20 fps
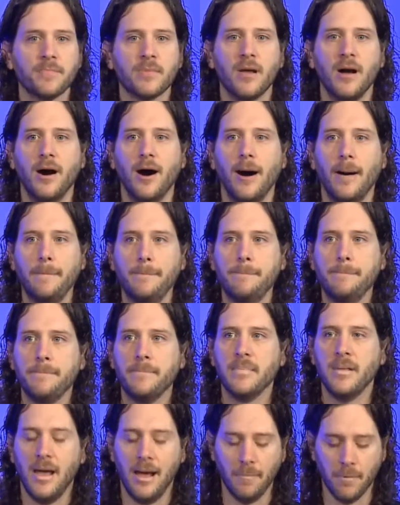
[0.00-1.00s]
And
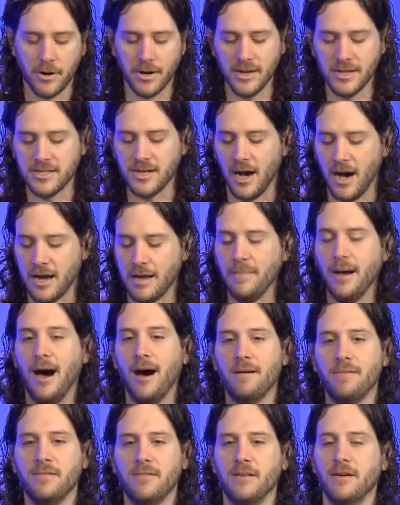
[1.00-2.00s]
we're going to talk
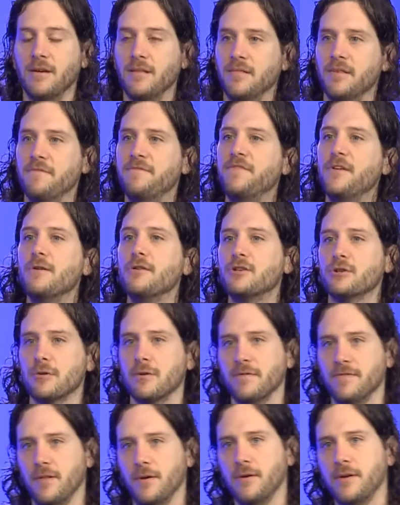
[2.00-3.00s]
about the future
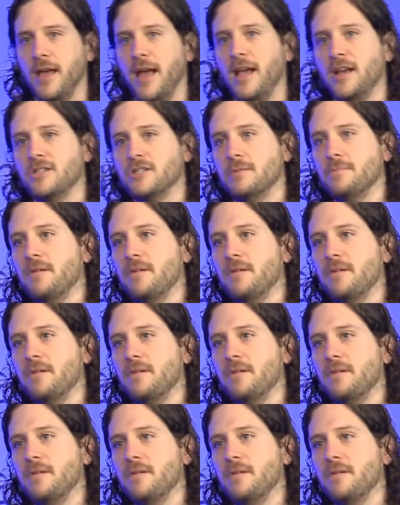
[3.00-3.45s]
of location.